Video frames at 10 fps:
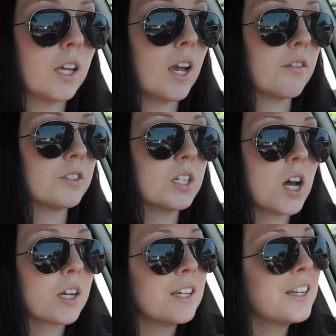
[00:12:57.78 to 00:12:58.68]
have to
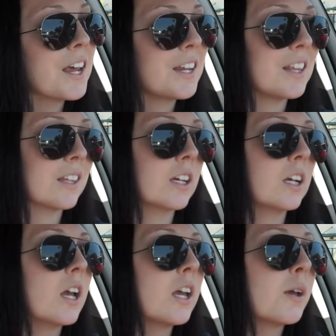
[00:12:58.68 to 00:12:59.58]
not eat
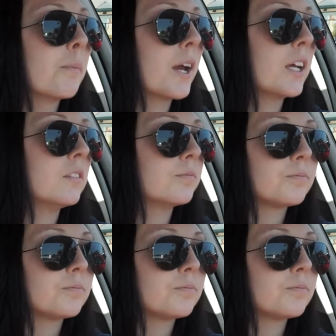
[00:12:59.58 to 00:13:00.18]
anything. But